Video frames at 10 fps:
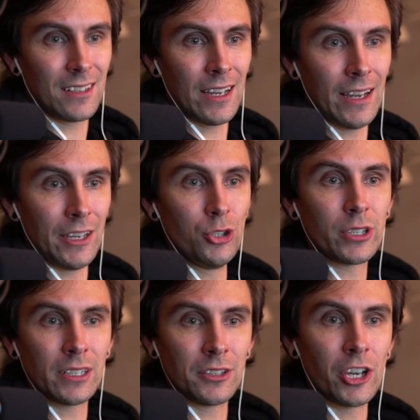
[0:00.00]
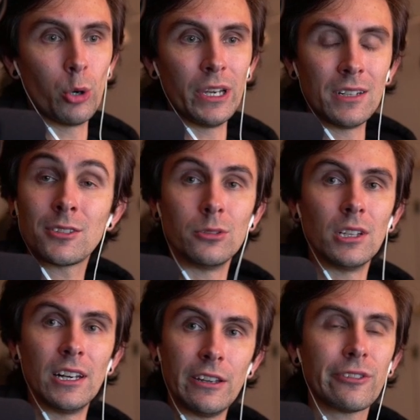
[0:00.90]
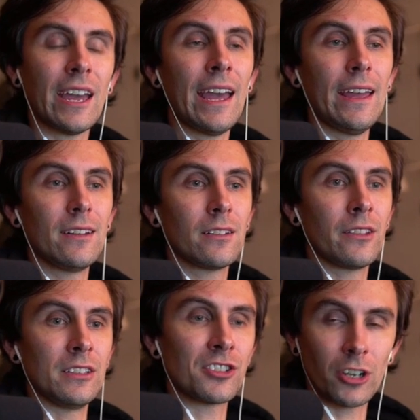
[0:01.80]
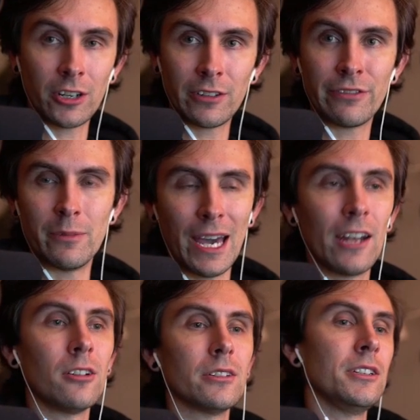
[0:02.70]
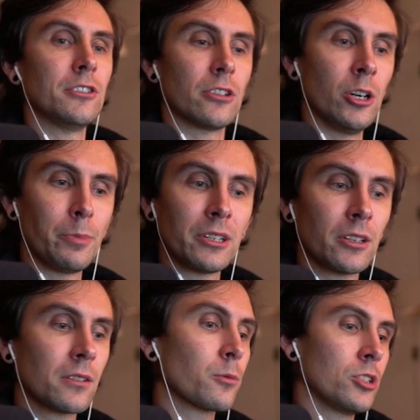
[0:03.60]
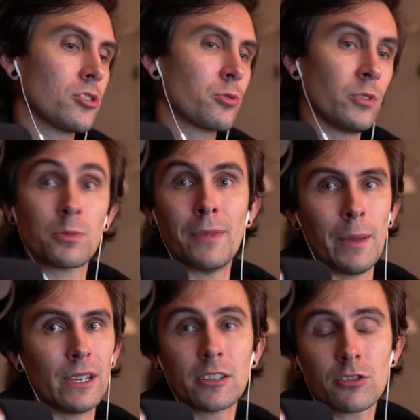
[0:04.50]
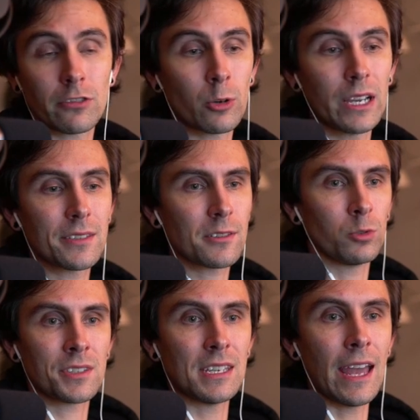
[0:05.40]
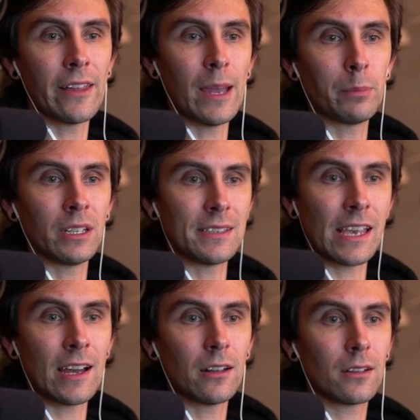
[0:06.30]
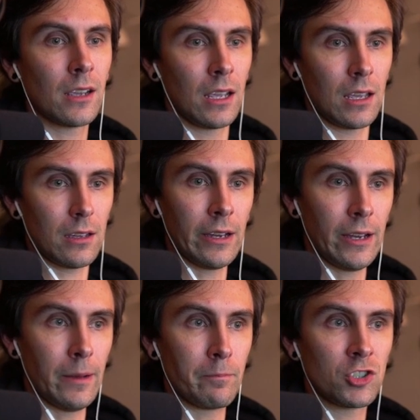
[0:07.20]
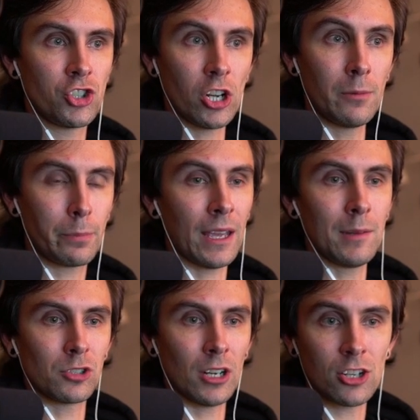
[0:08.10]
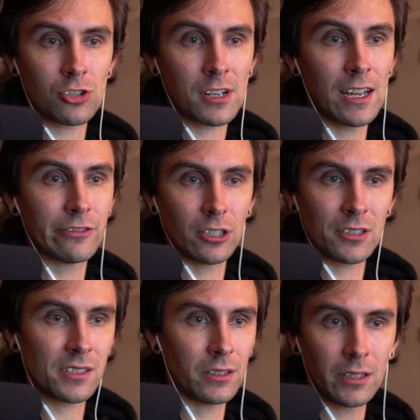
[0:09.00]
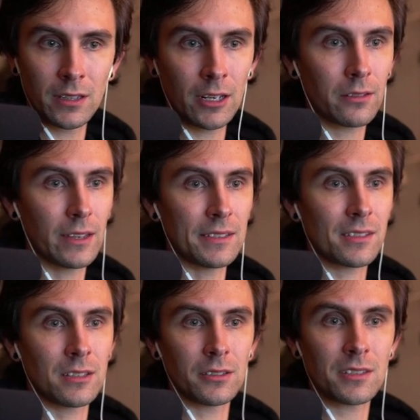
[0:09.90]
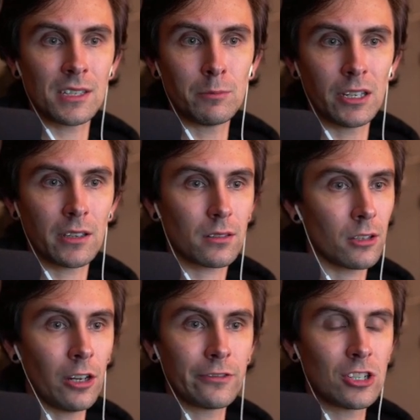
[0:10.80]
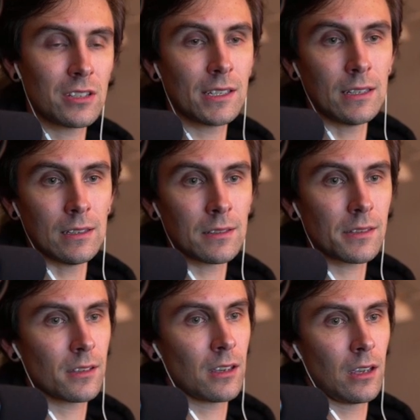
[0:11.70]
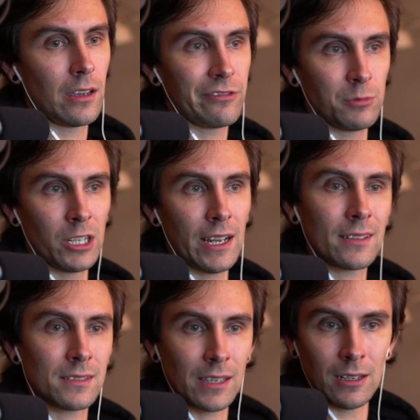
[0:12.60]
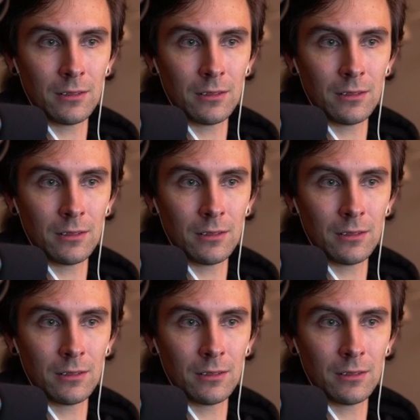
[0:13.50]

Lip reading: you can go into life at the start of the battle in your opener, which was my biggest request. We'll see how that plays out. Jump and Mirage Dive are still in there. They still seem like off GCDs, from what I can tell.